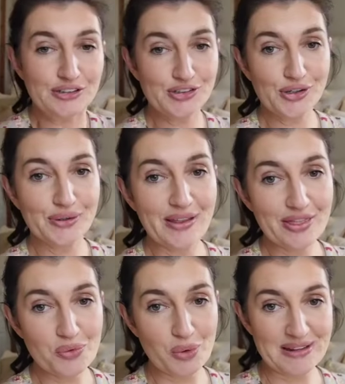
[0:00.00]

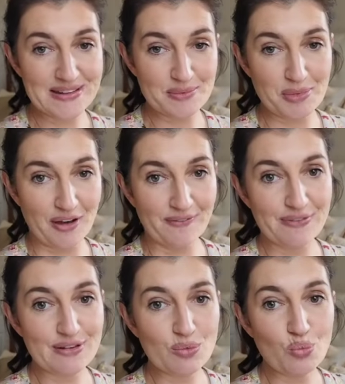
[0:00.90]
During the winter
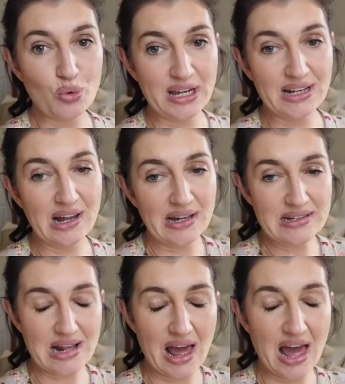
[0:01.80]
months, we
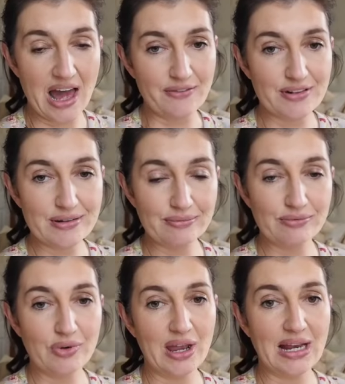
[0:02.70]
like to have
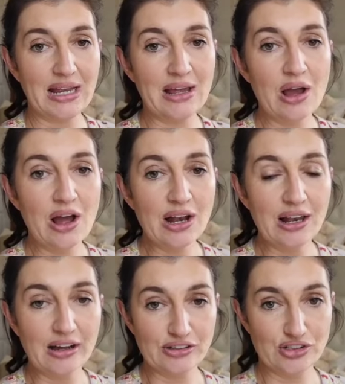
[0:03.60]
some really
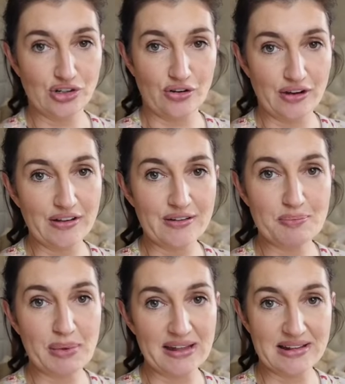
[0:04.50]
luxurious
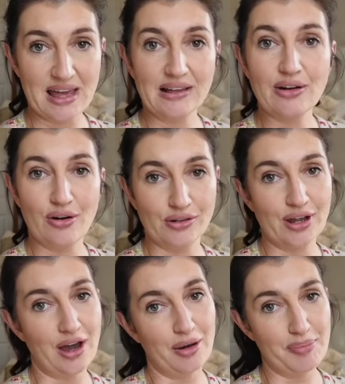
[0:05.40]
bedding
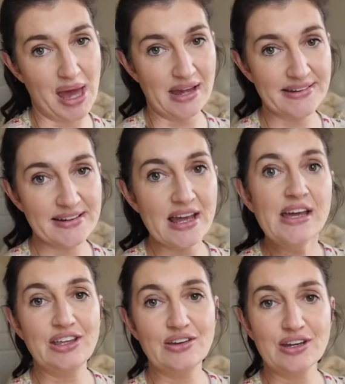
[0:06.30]
on our beds.
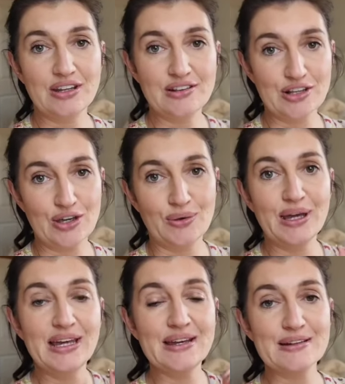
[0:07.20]
What you can do
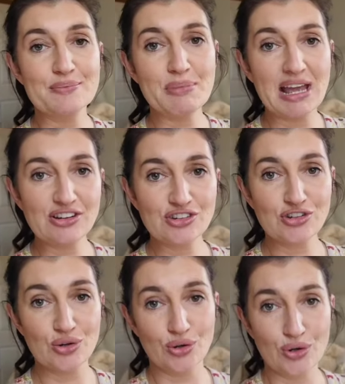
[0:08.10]
is make
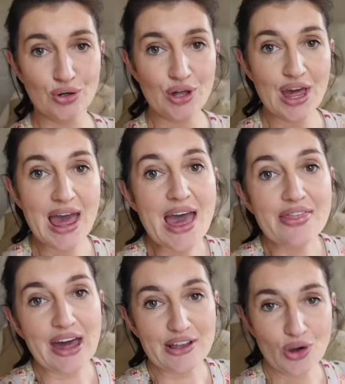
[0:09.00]
sure
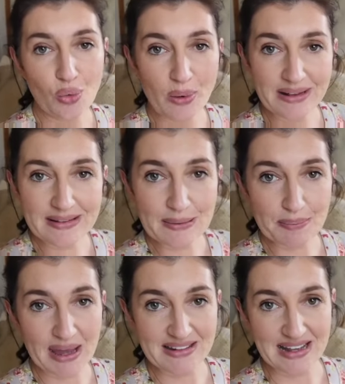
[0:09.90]
that your winter
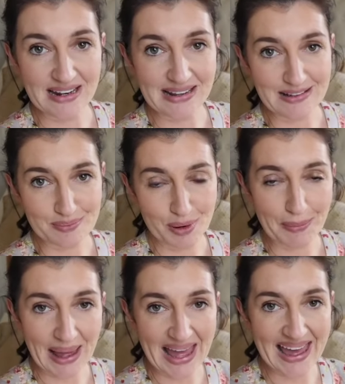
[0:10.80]
bedding is
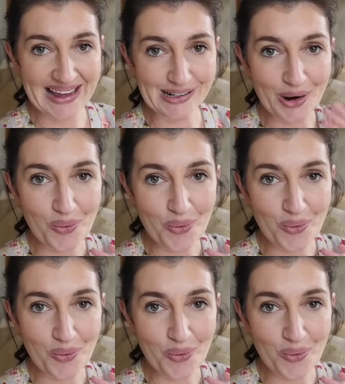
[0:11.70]
prepared,